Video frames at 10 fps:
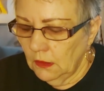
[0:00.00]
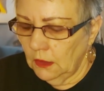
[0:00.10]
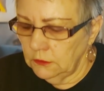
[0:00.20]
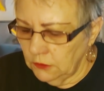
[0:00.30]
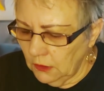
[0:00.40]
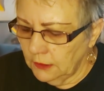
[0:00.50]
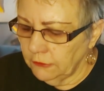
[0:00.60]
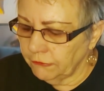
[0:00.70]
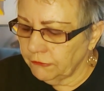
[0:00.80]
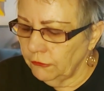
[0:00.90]
A lot
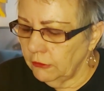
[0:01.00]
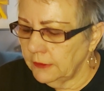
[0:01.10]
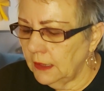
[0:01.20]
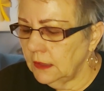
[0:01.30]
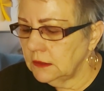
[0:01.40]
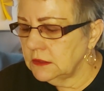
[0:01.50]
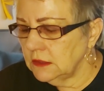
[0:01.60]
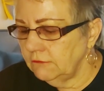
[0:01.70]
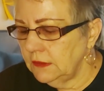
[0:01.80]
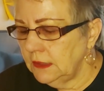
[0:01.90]
of sword
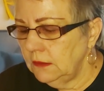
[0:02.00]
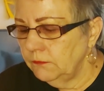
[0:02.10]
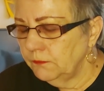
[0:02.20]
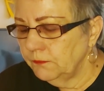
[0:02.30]
activity.